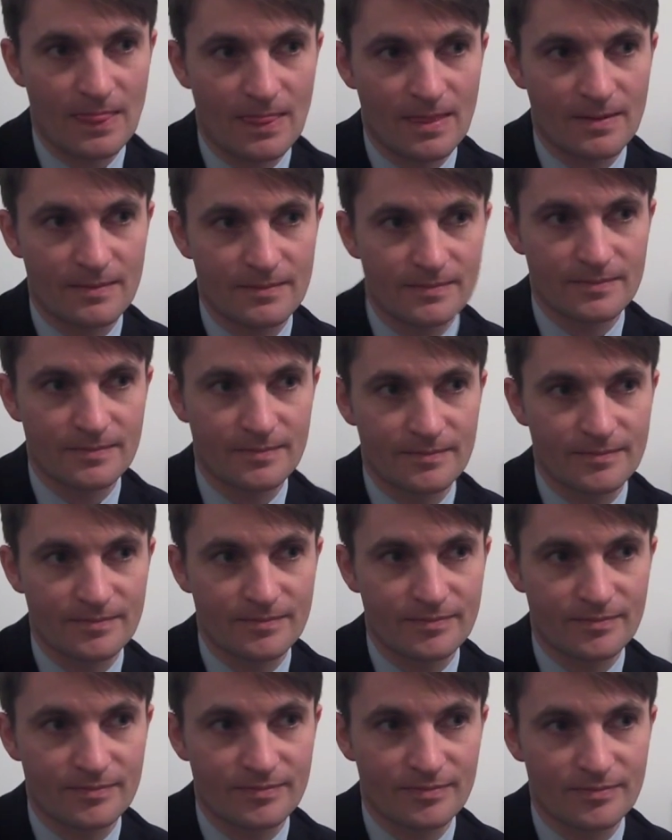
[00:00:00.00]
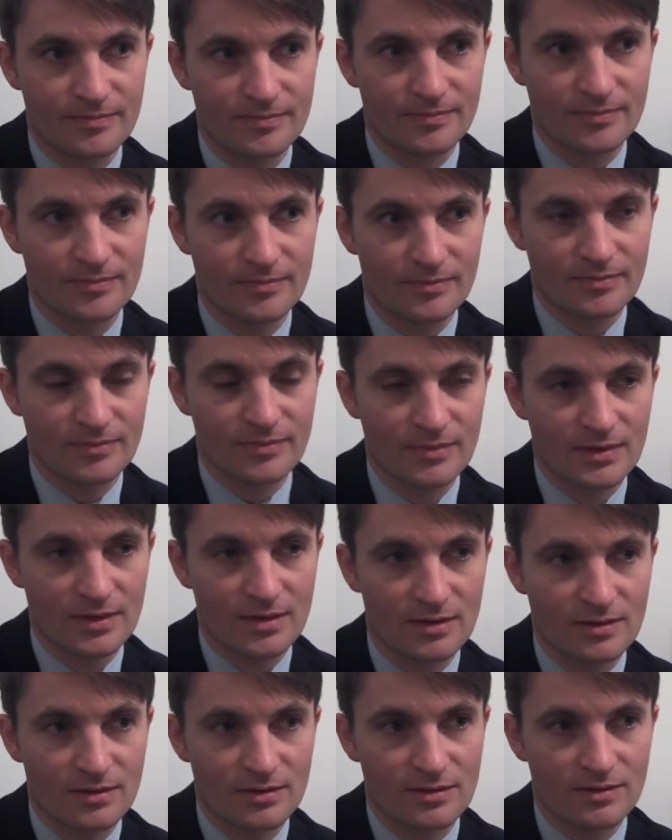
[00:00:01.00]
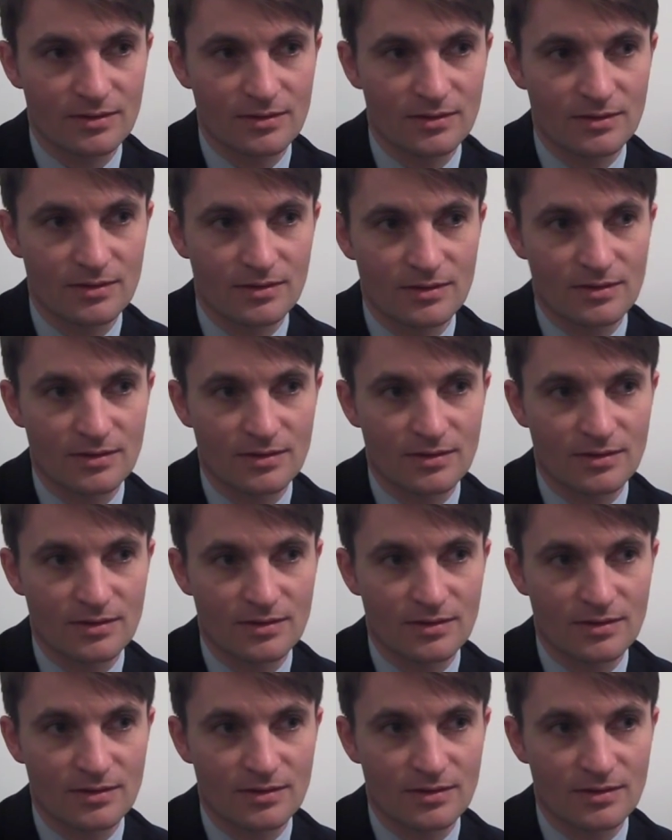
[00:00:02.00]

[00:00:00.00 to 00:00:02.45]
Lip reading: ideas and inspirations into a fragrance?